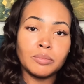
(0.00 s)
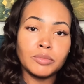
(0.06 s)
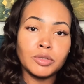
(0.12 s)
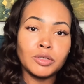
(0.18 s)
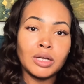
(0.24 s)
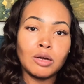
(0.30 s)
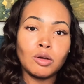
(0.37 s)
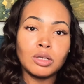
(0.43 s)

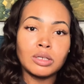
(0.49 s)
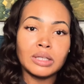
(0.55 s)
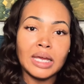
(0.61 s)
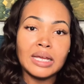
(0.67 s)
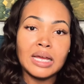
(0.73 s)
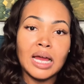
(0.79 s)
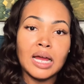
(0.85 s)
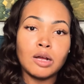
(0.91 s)
You know,
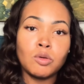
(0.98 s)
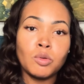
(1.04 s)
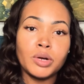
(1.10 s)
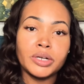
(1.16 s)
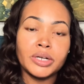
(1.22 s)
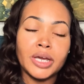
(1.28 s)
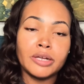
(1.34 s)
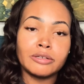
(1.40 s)
they got
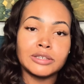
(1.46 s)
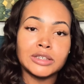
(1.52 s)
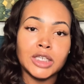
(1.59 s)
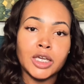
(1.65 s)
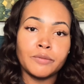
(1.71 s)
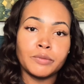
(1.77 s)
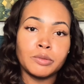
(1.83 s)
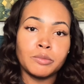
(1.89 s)
coordinators
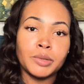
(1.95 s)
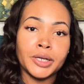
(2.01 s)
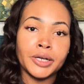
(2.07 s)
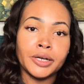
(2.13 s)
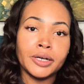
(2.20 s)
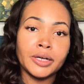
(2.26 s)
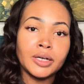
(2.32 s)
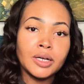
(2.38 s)

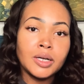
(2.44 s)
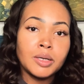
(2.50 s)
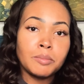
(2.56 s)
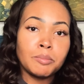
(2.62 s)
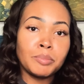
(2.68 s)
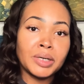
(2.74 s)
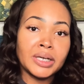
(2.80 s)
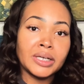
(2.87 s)
everywhere,
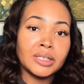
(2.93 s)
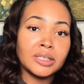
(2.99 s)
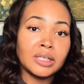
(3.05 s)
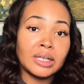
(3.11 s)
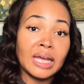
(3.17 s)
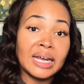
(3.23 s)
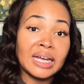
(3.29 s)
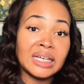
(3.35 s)
but
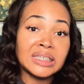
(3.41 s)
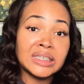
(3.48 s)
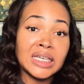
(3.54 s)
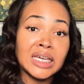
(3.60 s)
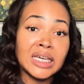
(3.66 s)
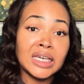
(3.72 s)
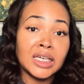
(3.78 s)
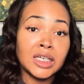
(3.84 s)
like I
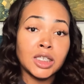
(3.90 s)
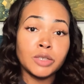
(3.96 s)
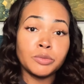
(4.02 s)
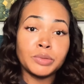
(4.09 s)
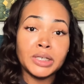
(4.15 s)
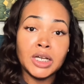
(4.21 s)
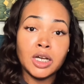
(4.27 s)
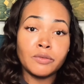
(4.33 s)
said, any
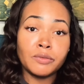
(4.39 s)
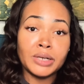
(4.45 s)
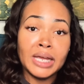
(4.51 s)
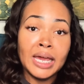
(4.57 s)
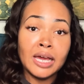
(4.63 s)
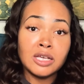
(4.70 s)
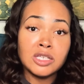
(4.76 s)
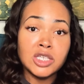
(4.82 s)
recovery
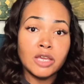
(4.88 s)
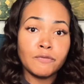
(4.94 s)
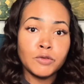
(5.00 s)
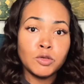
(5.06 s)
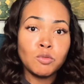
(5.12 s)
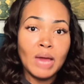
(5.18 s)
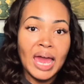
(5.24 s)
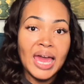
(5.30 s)
house, if
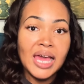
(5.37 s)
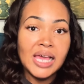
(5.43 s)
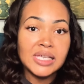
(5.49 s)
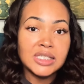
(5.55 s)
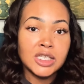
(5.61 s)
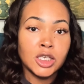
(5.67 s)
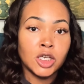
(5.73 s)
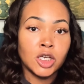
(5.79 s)
you
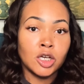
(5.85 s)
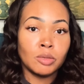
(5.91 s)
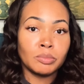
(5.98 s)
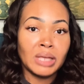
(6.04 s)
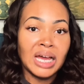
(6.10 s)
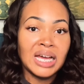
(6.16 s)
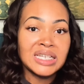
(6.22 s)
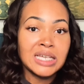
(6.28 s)
ask them,
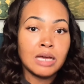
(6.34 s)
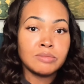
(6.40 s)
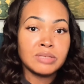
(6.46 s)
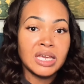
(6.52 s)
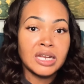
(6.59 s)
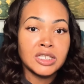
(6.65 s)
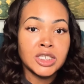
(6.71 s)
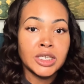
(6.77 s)
9 times
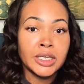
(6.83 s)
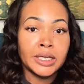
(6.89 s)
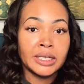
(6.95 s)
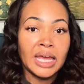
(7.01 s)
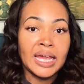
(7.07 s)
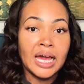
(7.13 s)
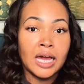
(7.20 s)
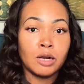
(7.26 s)
out of 10,
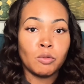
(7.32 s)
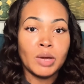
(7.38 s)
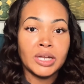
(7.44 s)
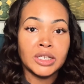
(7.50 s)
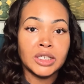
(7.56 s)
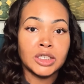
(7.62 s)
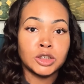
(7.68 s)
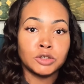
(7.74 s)
they got a way
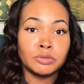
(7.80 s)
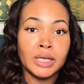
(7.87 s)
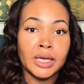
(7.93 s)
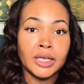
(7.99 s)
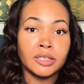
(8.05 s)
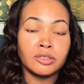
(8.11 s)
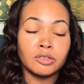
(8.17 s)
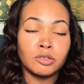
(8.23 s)
to get you
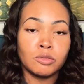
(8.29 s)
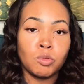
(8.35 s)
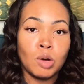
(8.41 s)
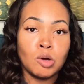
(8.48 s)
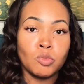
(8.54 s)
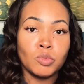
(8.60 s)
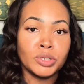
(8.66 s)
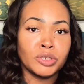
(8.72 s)
that
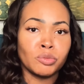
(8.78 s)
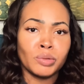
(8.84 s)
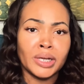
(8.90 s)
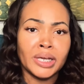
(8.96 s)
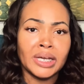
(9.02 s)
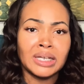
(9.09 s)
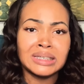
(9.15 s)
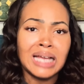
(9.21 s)
quote with
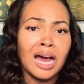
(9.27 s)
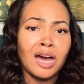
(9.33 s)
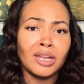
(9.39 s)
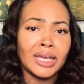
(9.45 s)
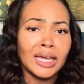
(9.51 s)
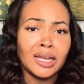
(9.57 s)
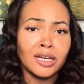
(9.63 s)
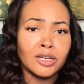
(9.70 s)
Duran, because all
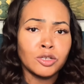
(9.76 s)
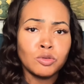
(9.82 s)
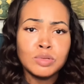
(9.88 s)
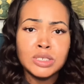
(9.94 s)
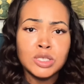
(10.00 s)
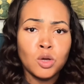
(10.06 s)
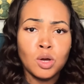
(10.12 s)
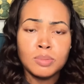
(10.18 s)
they got to do
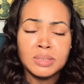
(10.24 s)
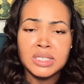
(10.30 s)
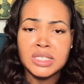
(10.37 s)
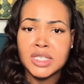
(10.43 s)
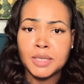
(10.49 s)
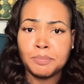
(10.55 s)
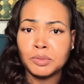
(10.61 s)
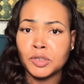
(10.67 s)
is go up to
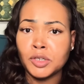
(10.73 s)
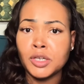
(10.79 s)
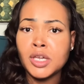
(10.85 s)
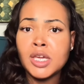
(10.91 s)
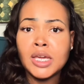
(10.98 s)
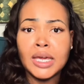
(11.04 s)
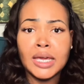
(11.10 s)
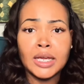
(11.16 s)
Cipla
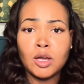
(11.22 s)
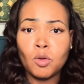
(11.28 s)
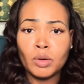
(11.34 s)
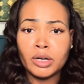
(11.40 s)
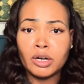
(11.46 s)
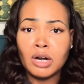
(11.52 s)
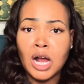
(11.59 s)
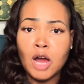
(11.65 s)
and go
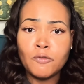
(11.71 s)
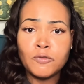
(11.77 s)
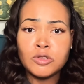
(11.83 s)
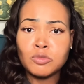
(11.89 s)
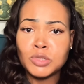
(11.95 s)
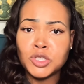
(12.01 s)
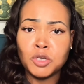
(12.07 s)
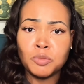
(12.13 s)
in our office
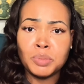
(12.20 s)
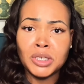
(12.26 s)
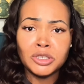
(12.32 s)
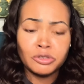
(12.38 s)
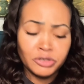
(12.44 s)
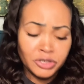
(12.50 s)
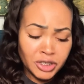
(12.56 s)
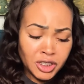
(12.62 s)
with your
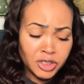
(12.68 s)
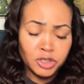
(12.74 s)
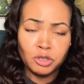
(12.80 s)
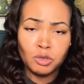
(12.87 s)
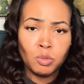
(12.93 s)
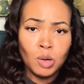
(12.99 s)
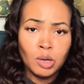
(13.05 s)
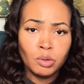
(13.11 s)
pictures and get your
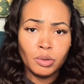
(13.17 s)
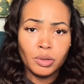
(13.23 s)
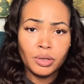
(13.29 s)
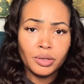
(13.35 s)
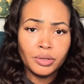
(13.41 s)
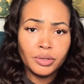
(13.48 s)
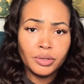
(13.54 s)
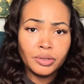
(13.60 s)
quote
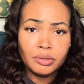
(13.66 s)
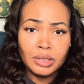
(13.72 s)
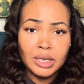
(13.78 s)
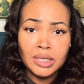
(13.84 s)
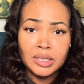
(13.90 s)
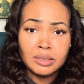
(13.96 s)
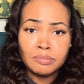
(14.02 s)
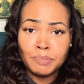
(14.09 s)

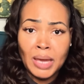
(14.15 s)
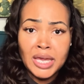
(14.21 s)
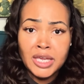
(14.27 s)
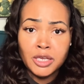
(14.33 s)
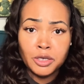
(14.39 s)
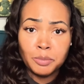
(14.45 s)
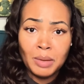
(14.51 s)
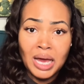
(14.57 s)
and pay
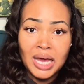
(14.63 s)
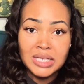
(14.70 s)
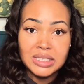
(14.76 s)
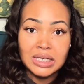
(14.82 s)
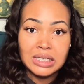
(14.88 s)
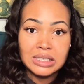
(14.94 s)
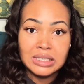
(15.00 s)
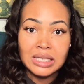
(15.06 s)
your
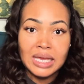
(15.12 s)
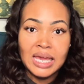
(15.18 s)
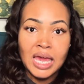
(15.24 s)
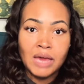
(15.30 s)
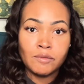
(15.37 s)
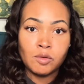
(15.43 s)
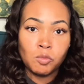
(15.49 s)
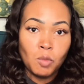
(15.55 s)
deposit, because they
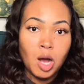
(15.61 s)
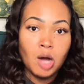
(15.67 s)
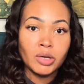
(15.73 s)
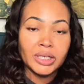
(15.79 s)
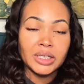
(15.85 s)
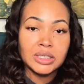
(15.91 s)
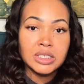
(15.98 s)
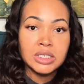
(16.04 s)
have them walk
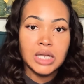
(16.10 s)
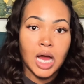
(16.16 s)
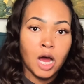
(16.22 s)
it into the